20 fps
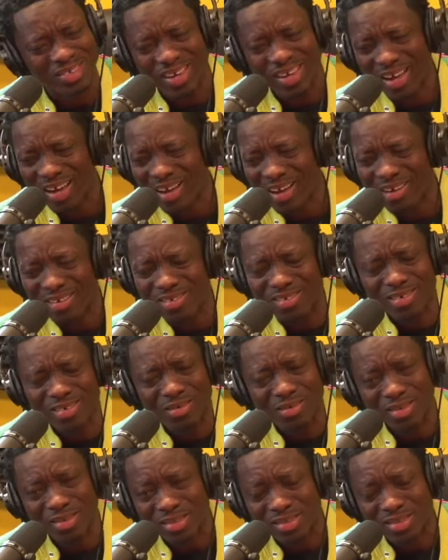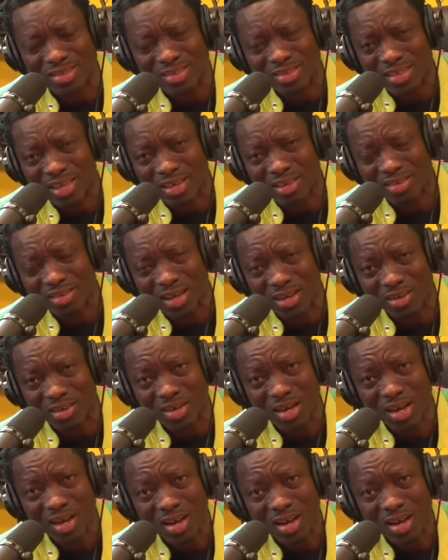I you know, it's it's kind of like